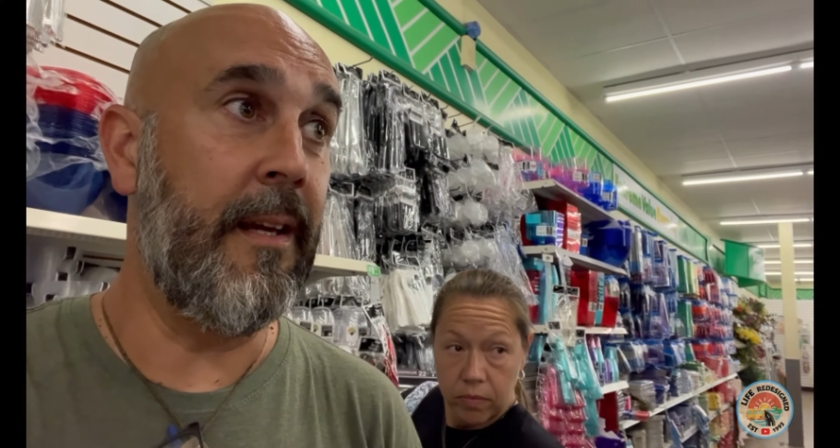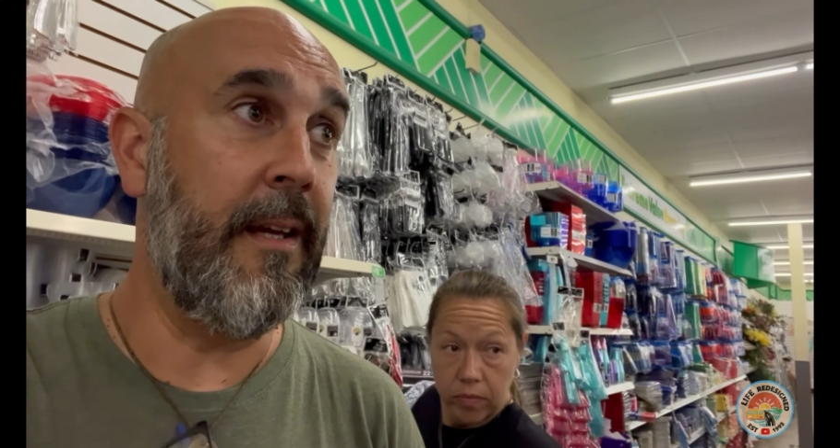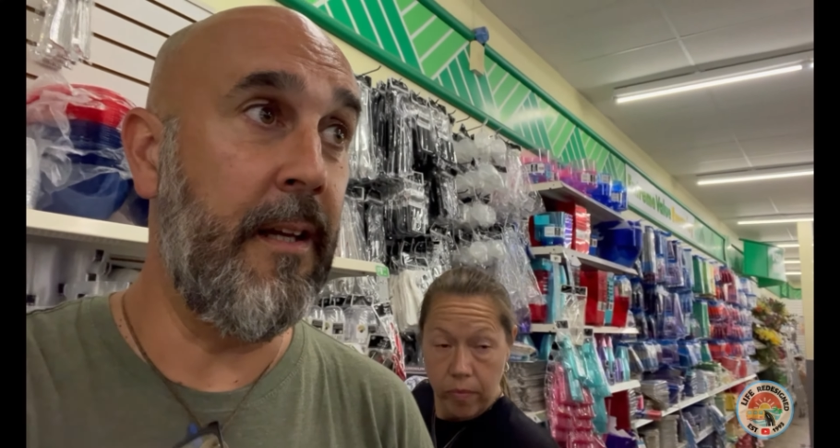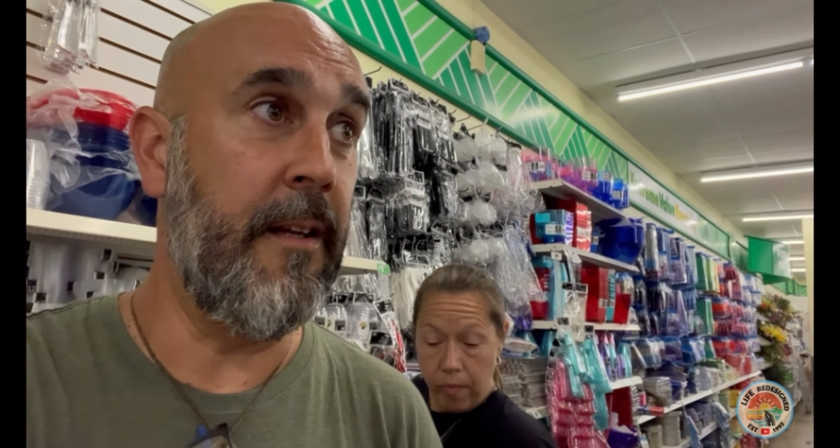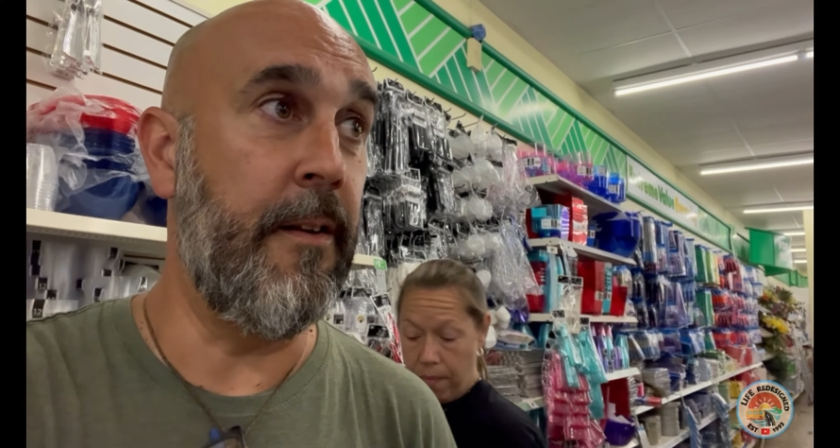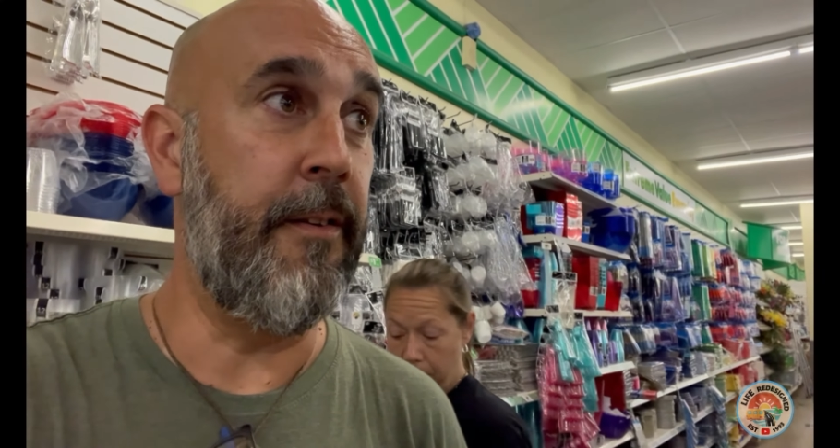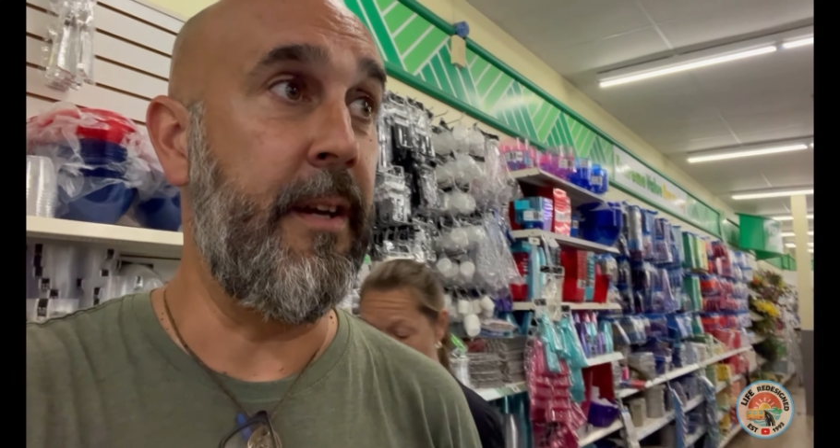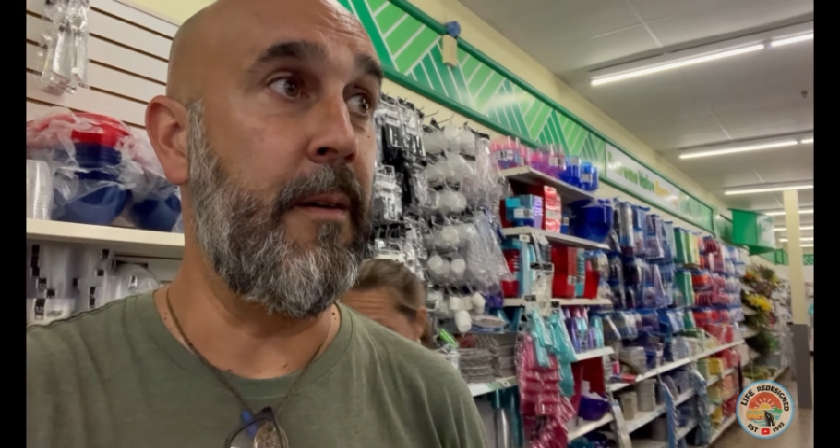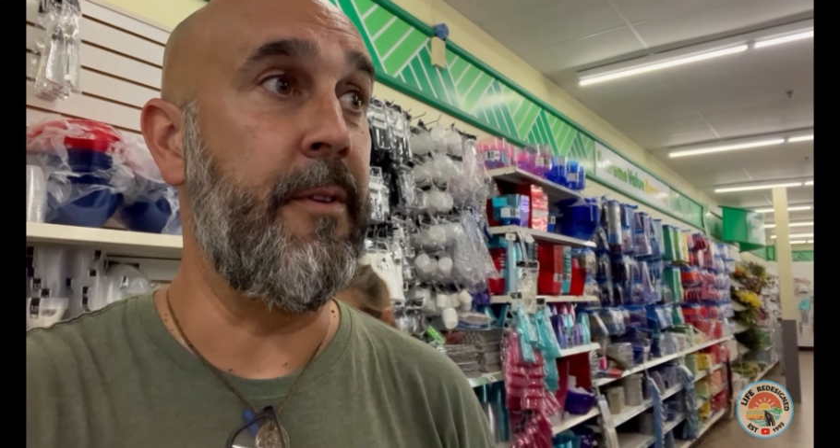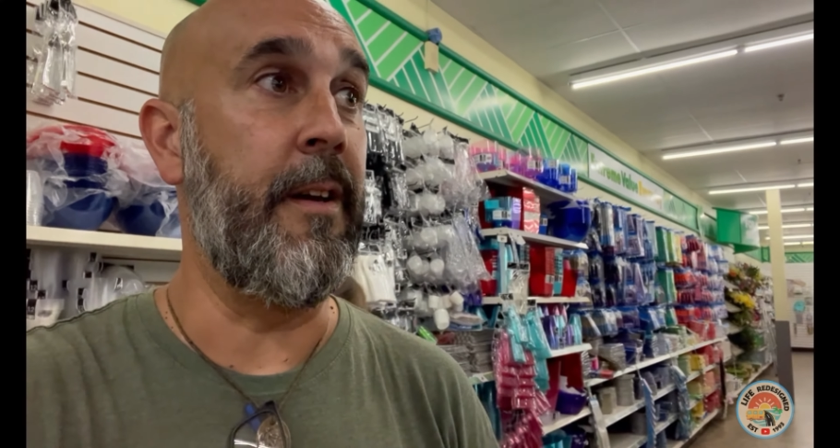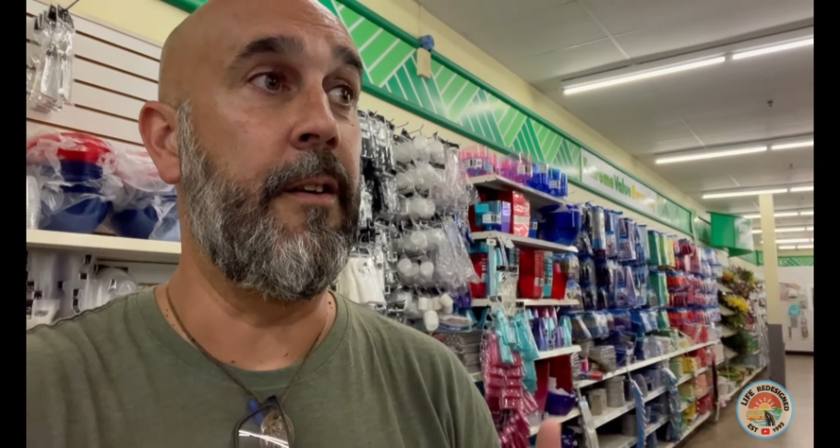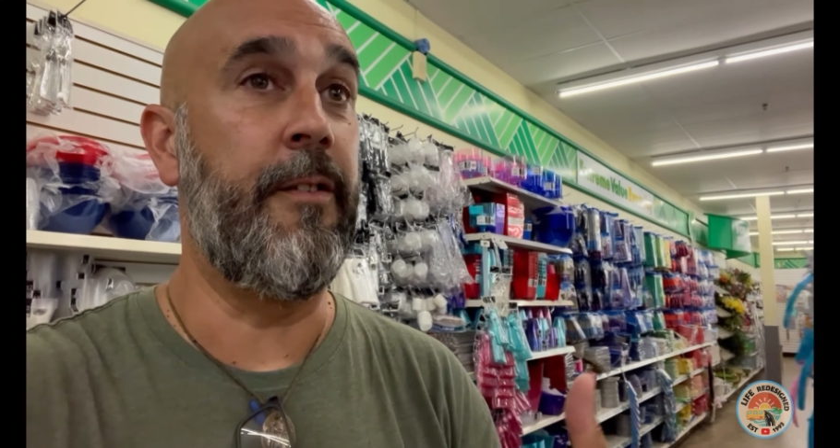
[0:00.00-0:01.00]
eating the same
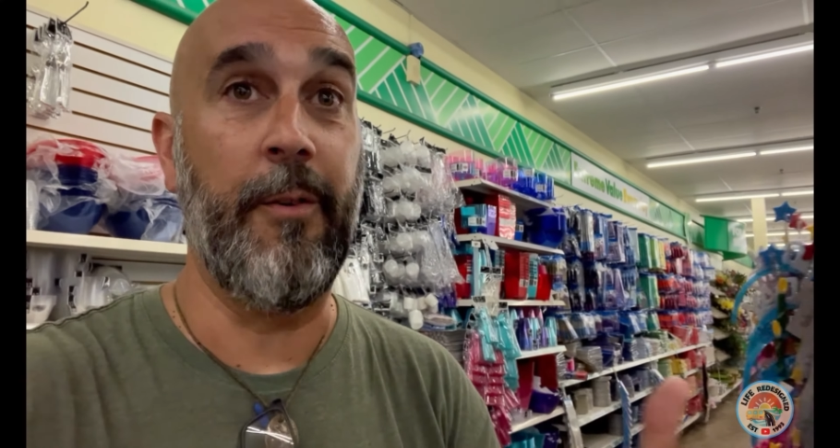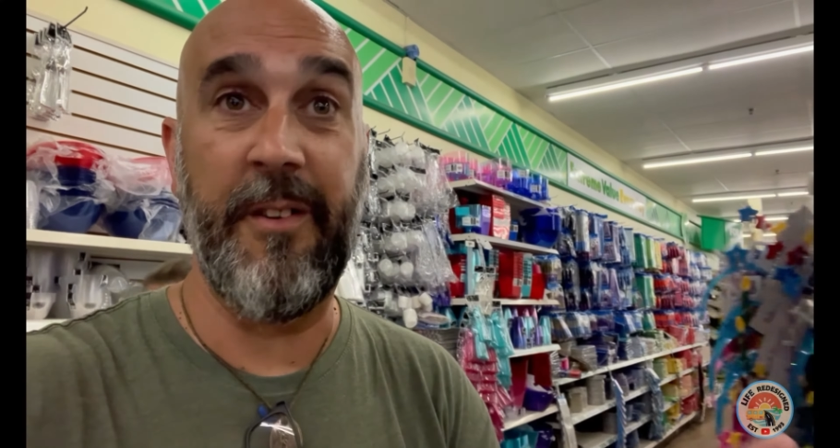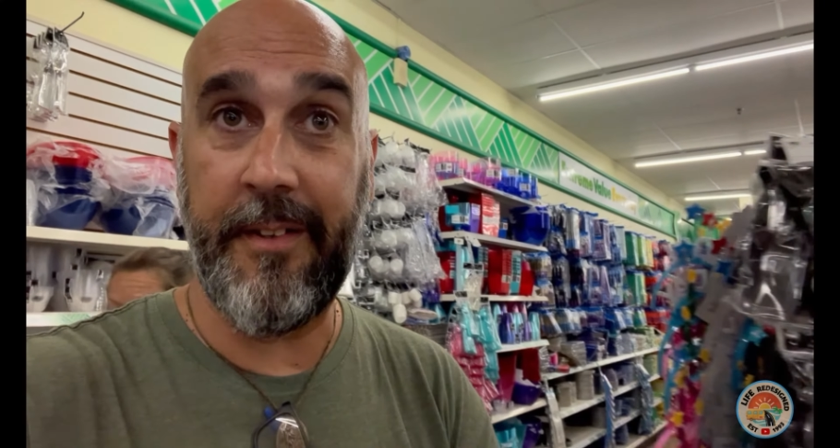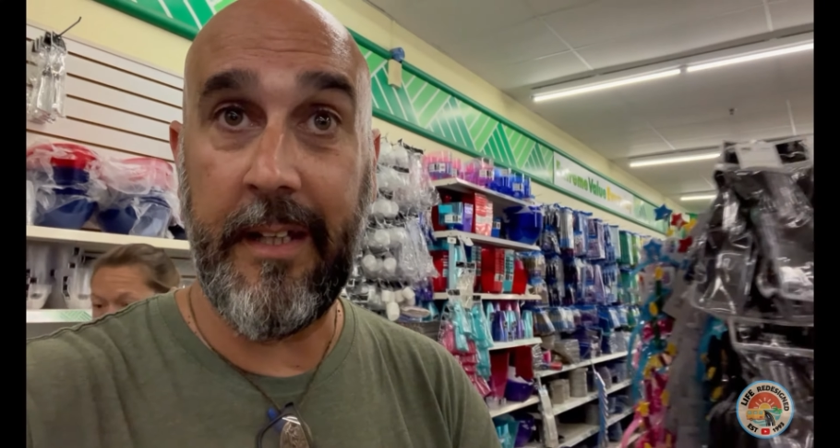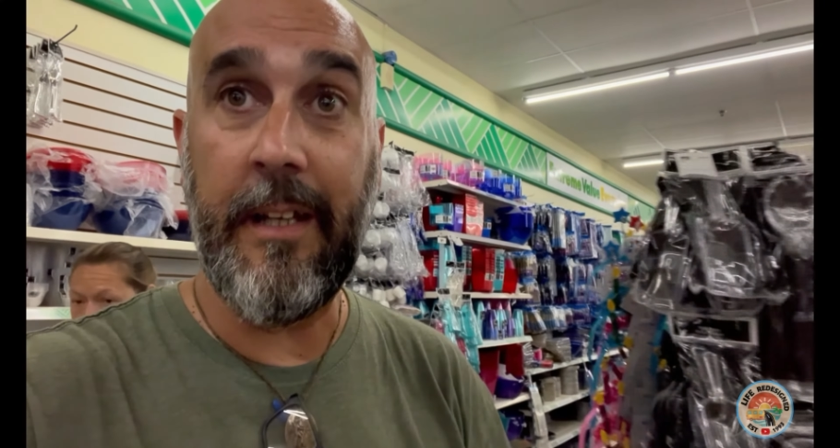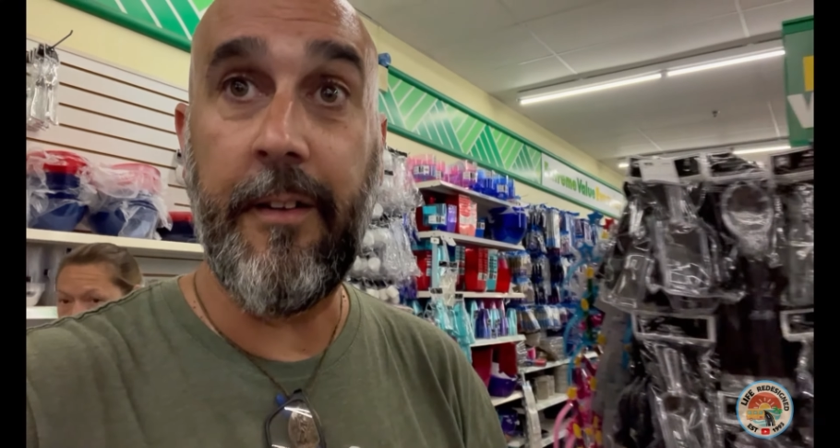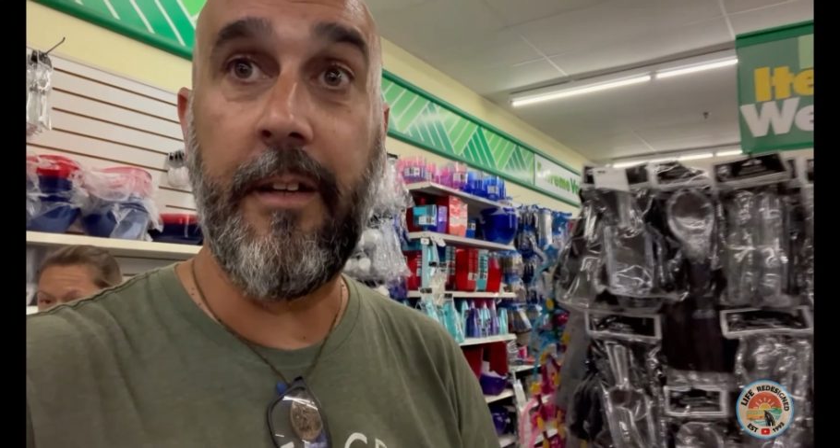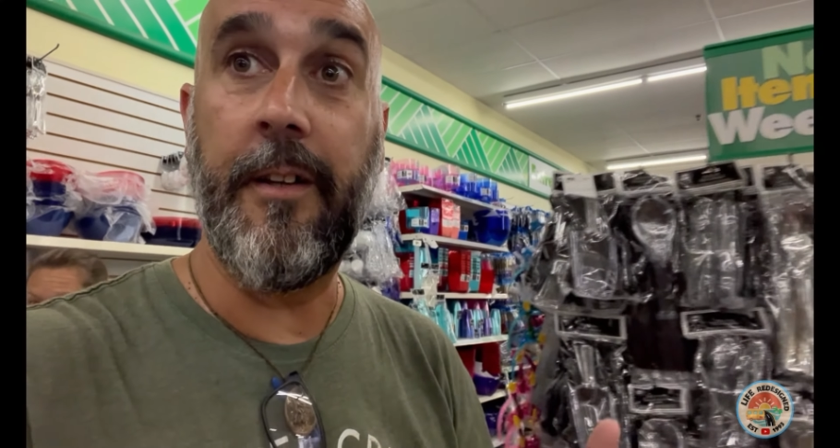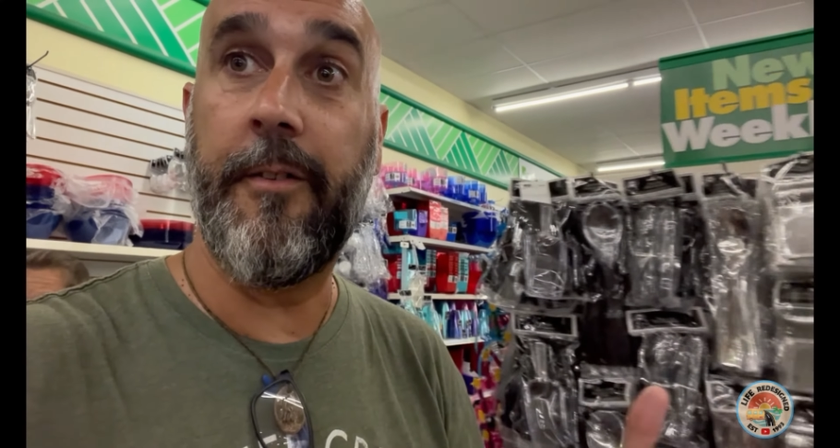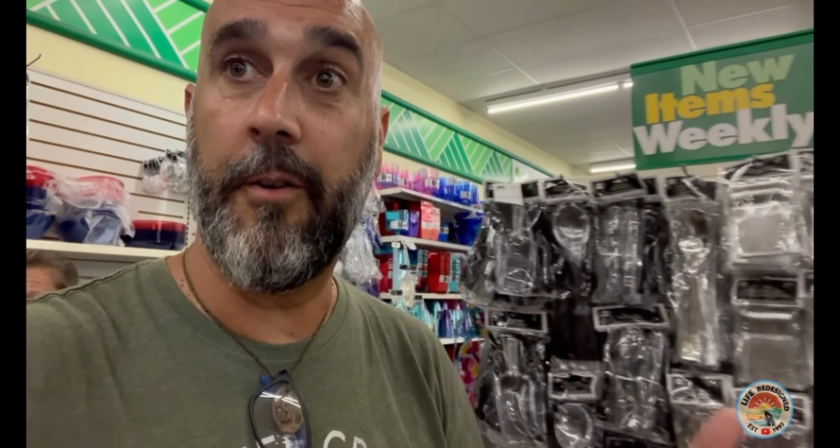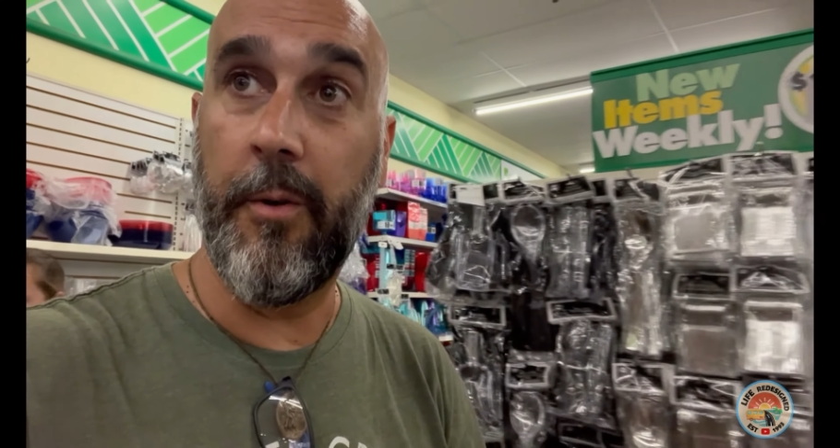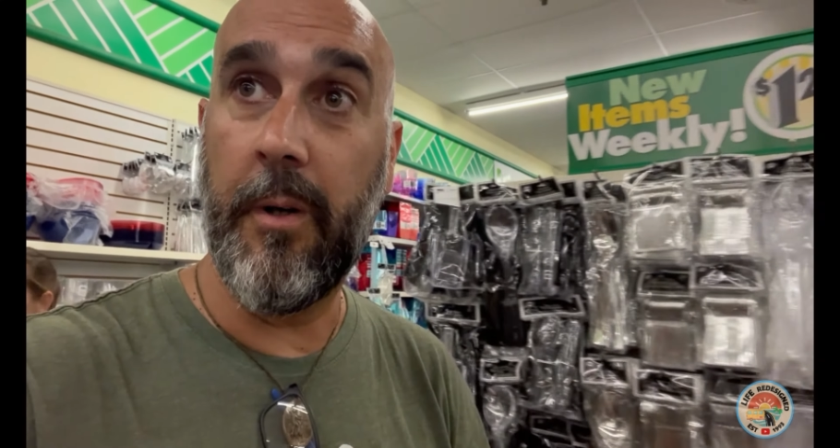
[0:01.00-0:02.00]
thing, so it's easy
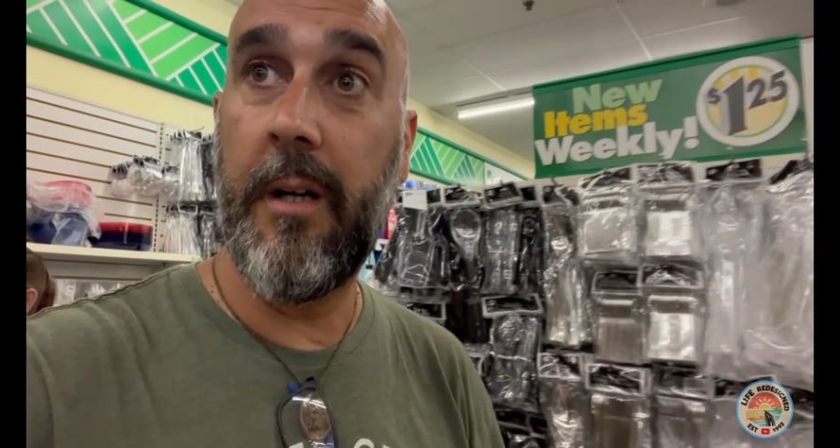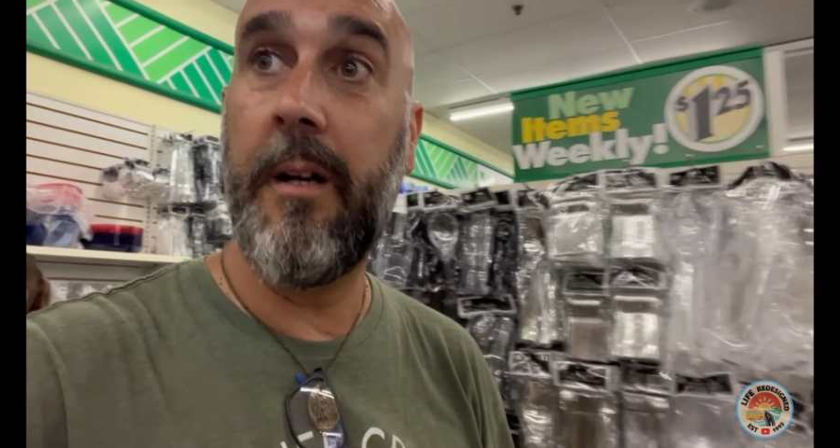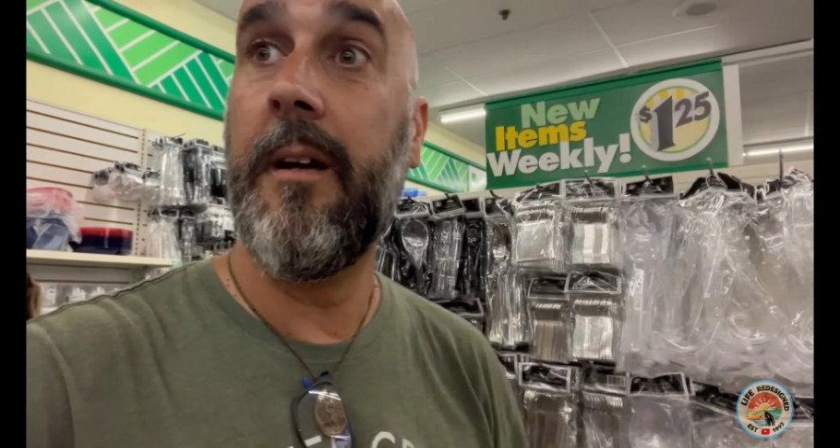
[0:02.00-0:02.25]
to,